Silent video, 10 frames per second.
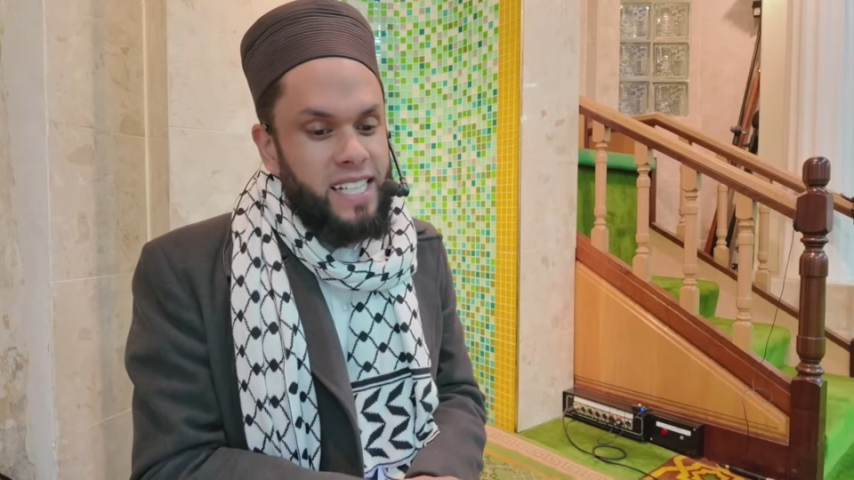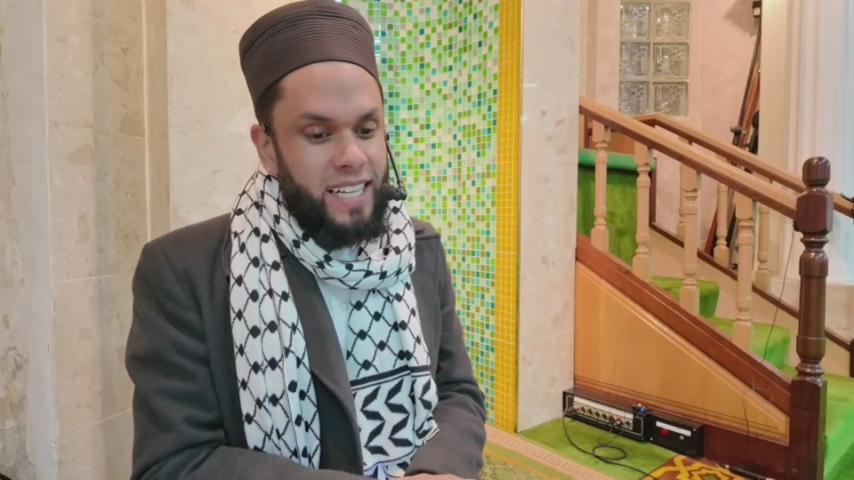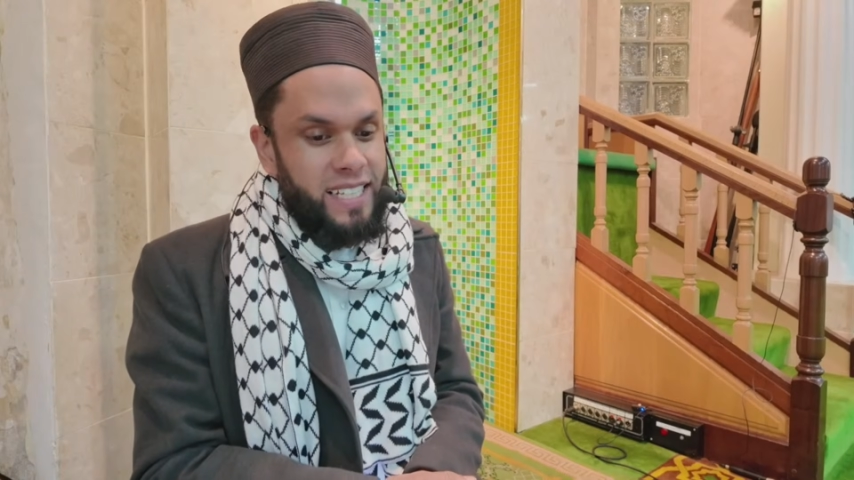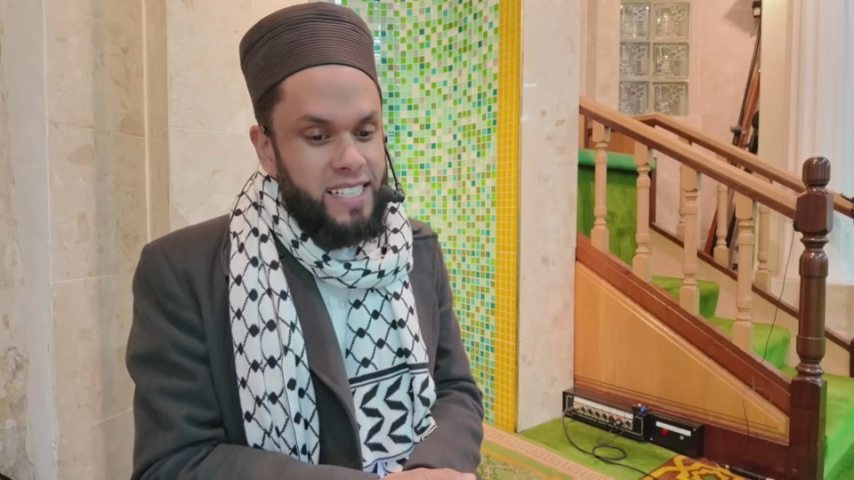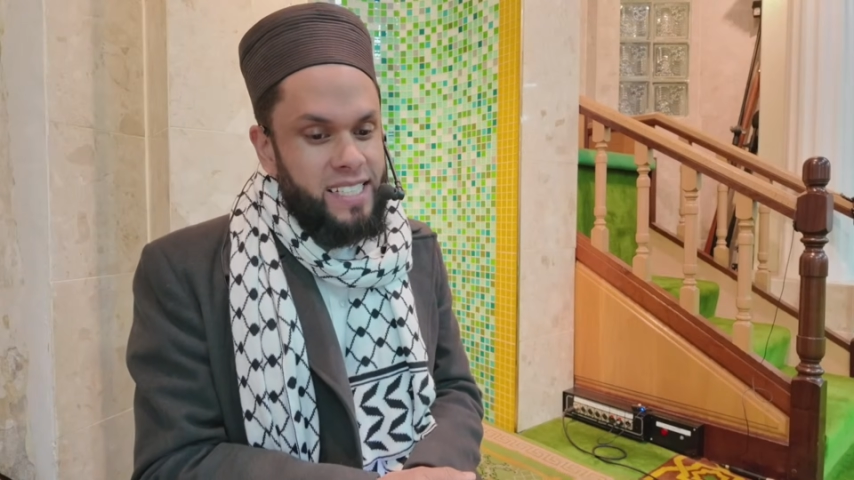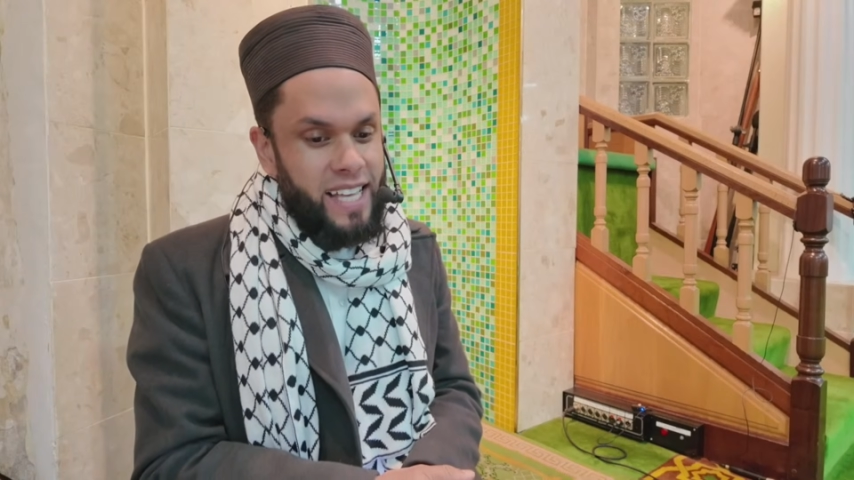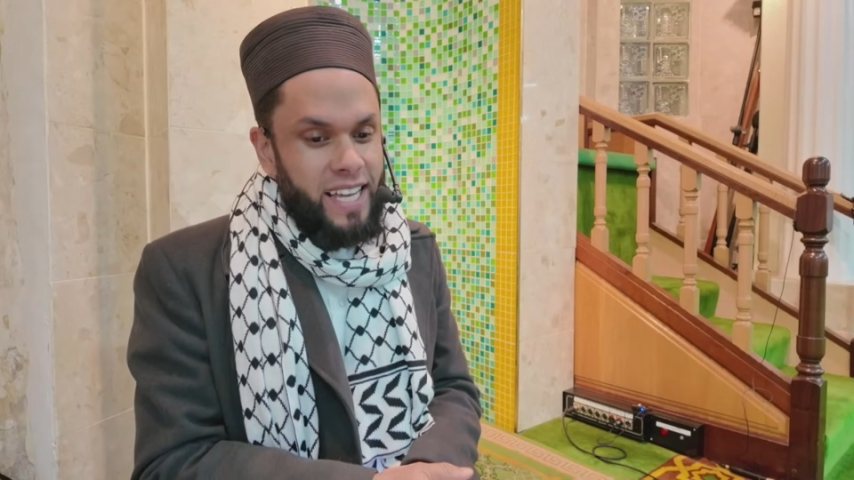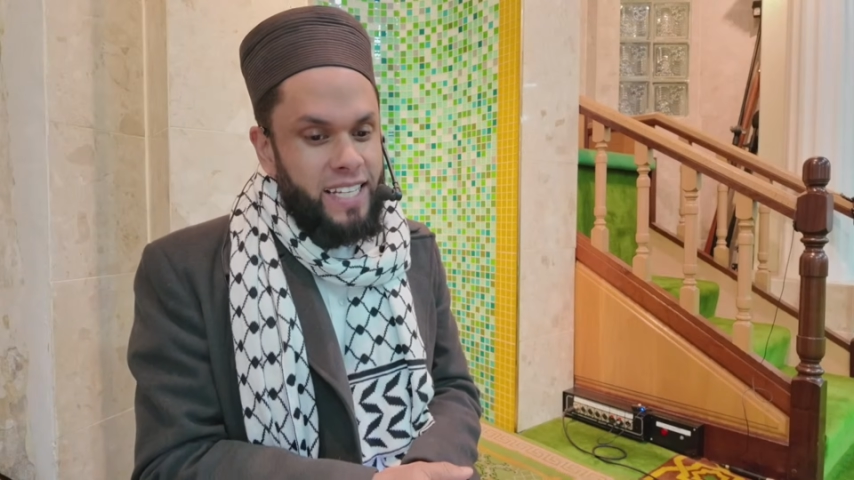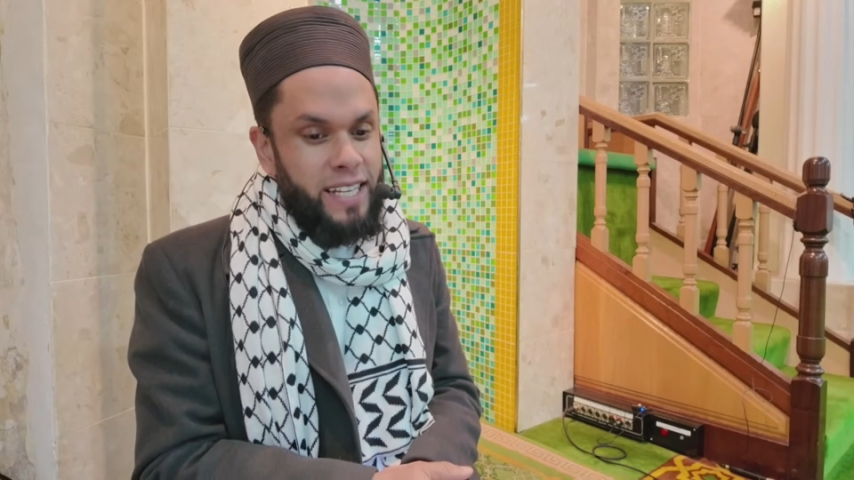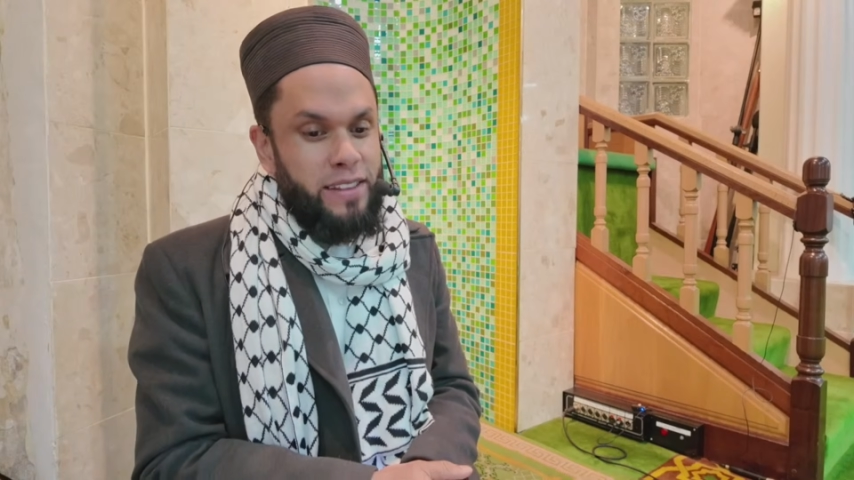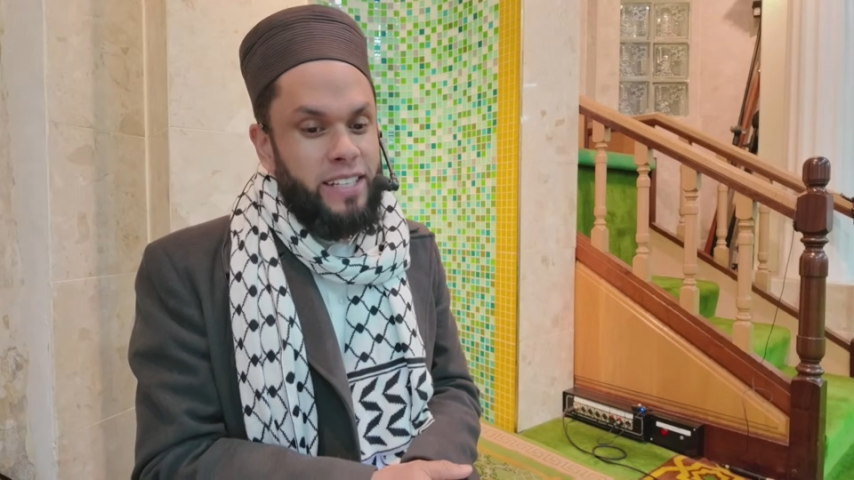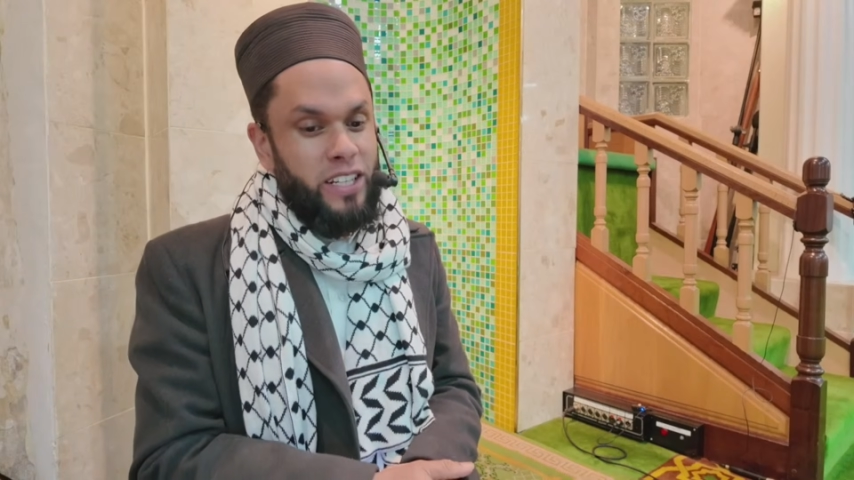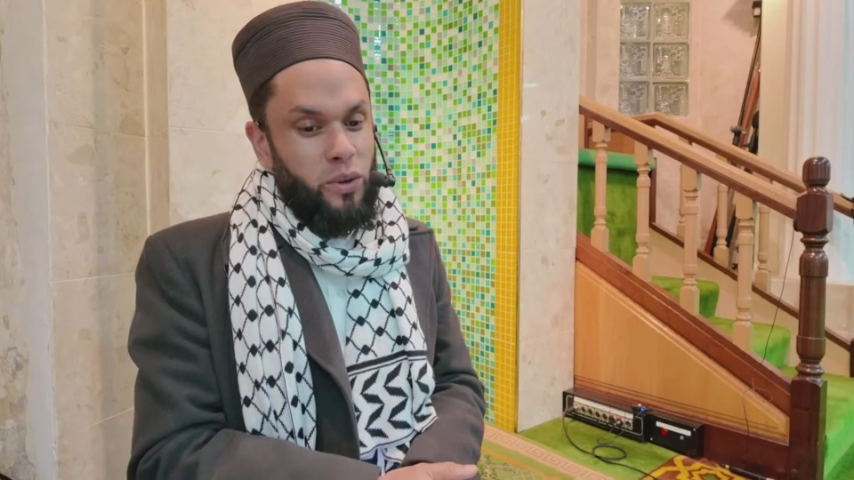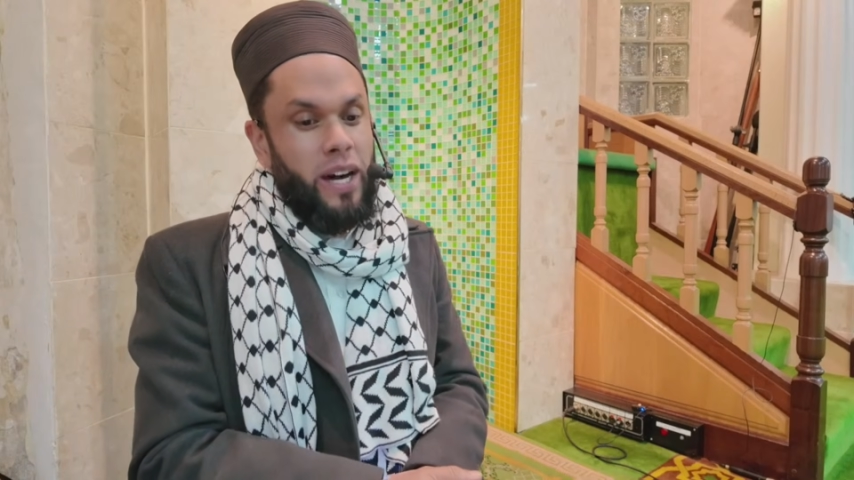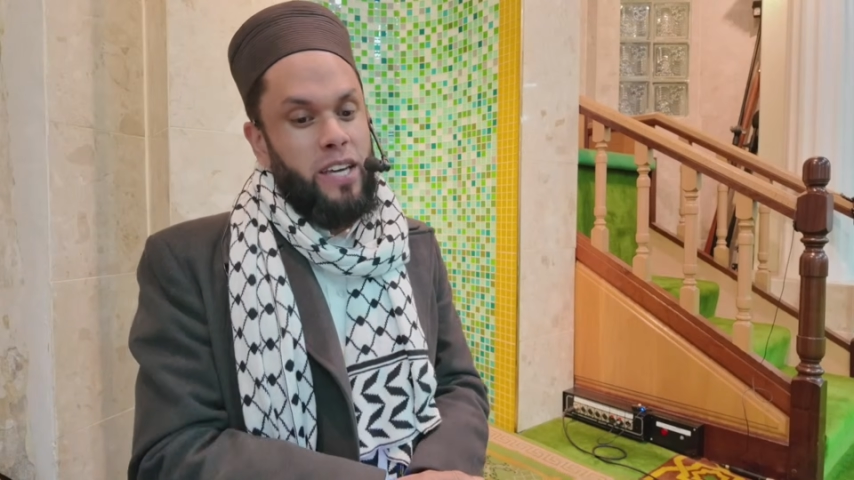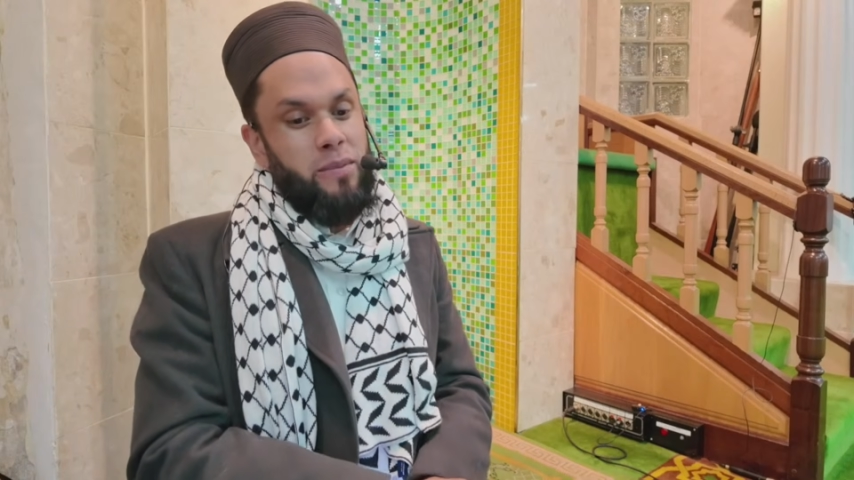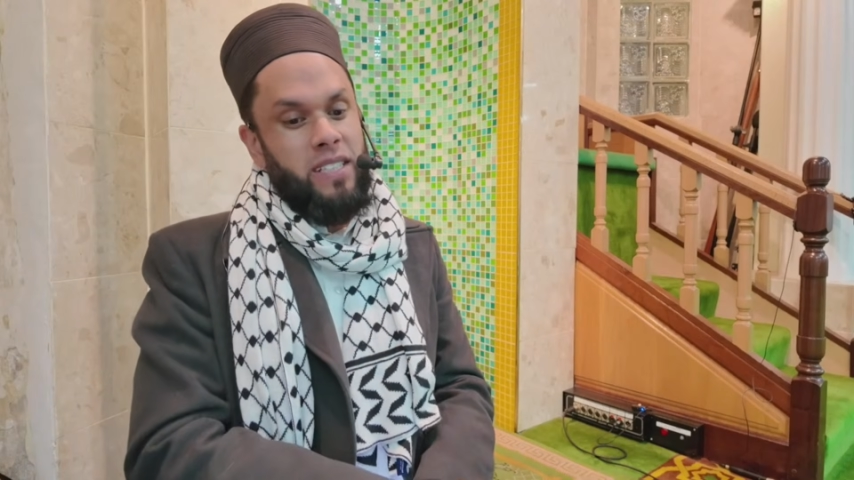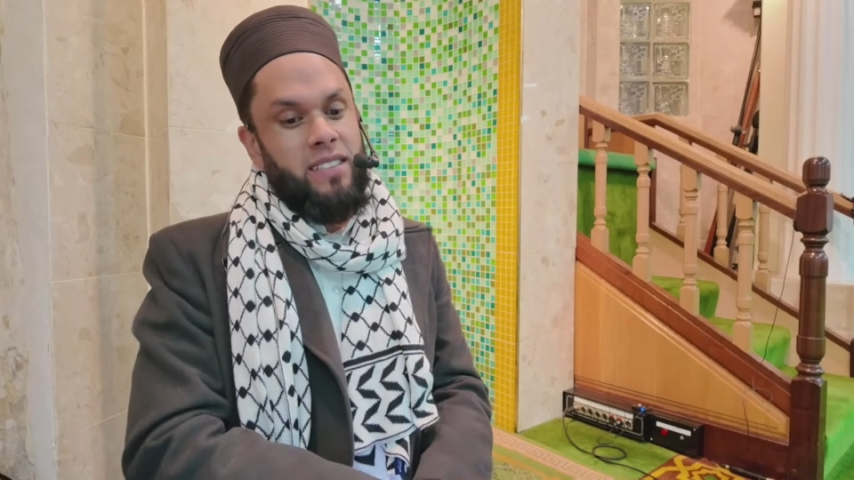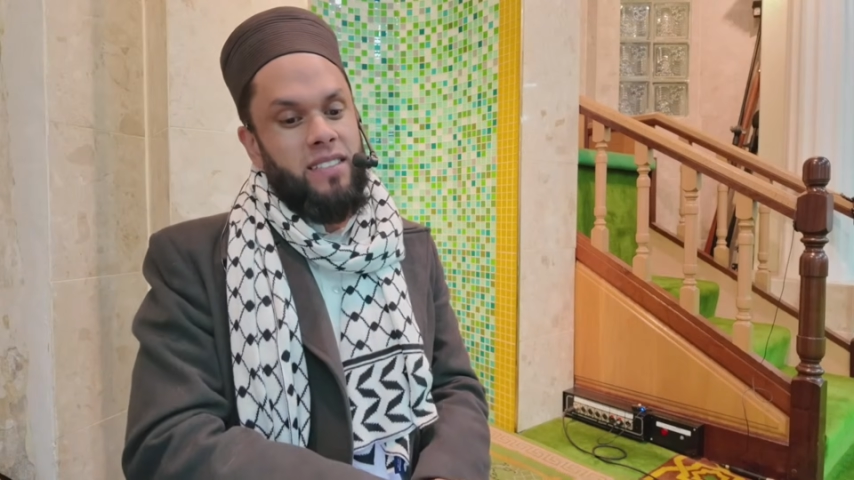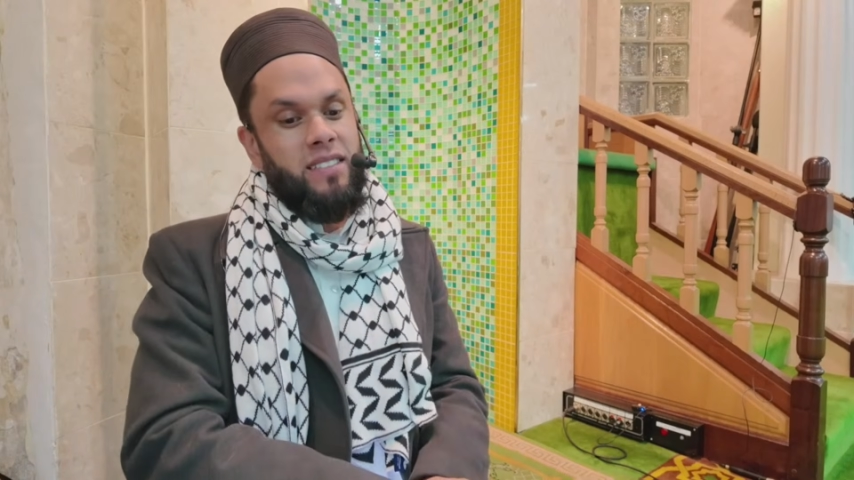understanding the
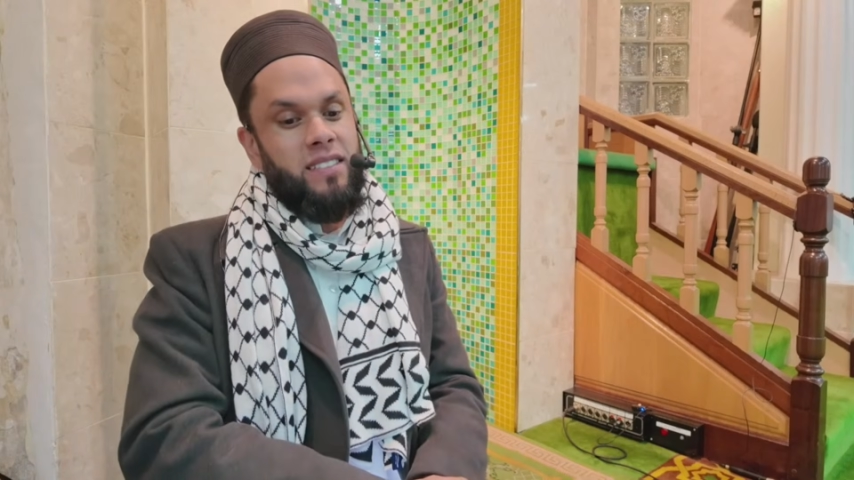requirement.